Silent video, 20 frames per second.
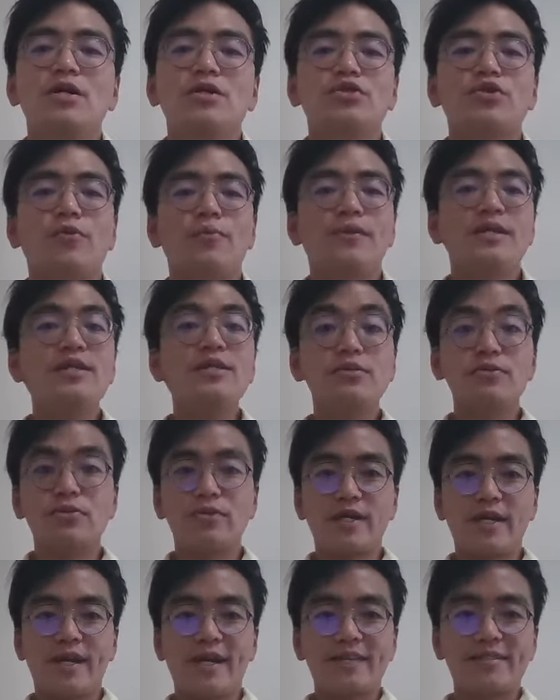So please
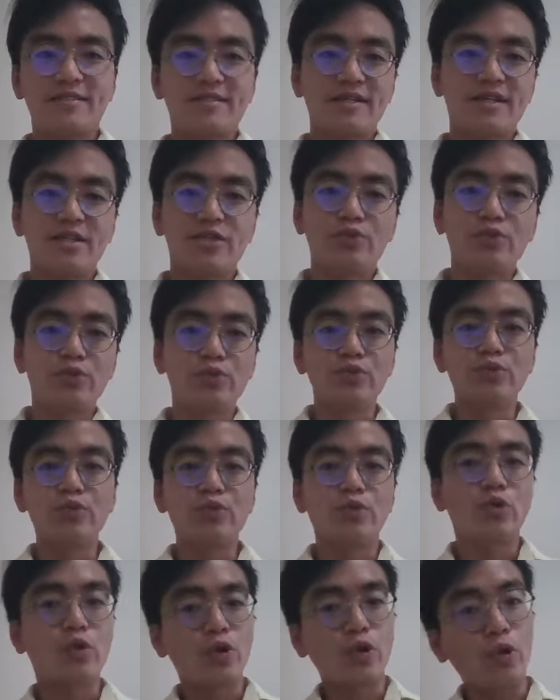don't hesitate to
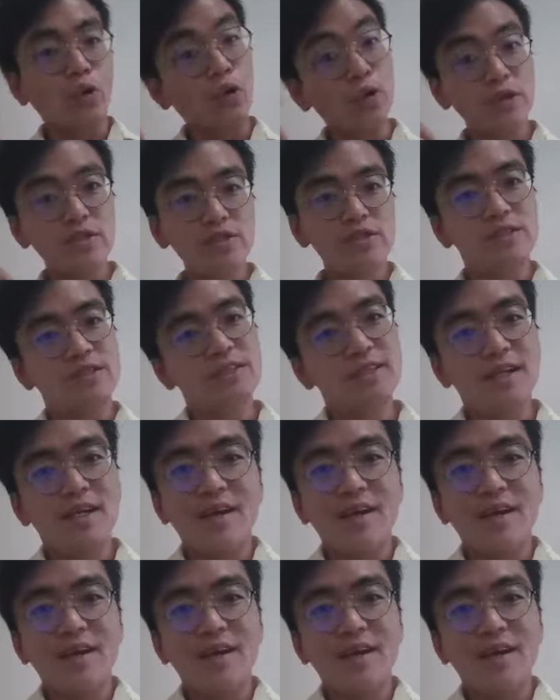call us